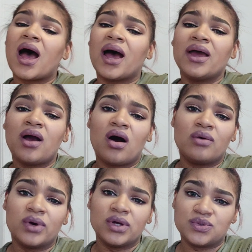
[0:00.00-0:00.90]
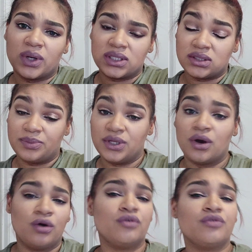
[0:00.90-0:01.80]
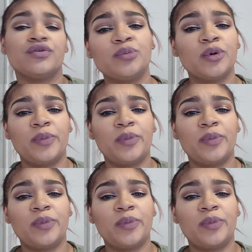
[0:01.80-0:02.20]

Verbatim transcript: I always wanted to be over